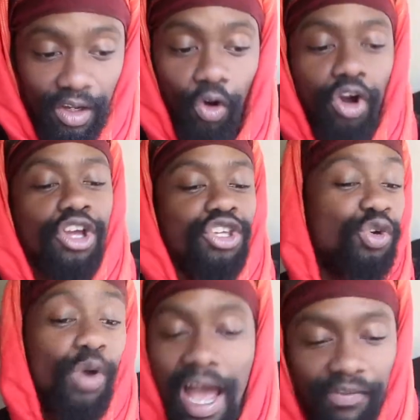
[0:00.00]
Or
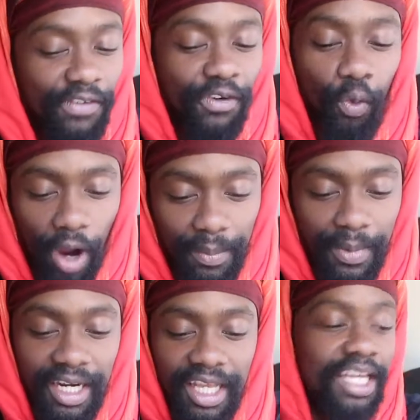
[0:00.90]
you have it for 1
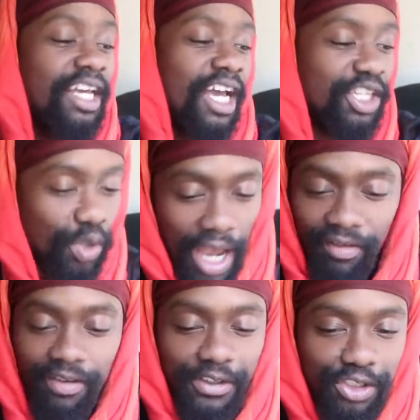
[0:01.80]
minute and you have
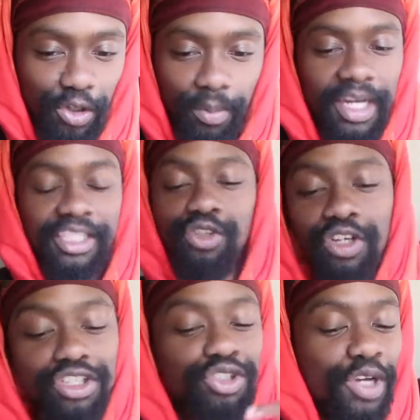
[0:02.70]
it for 2 minutes. You
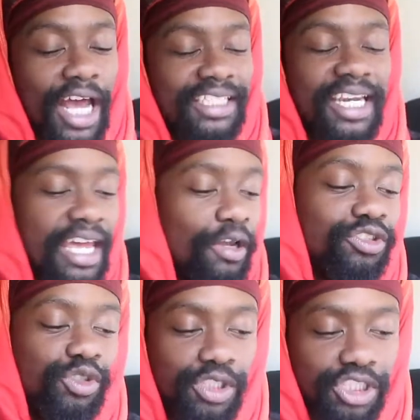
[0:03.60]
can do that as an adult
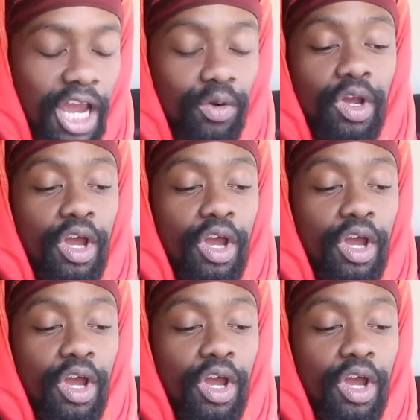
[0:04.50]
to a child.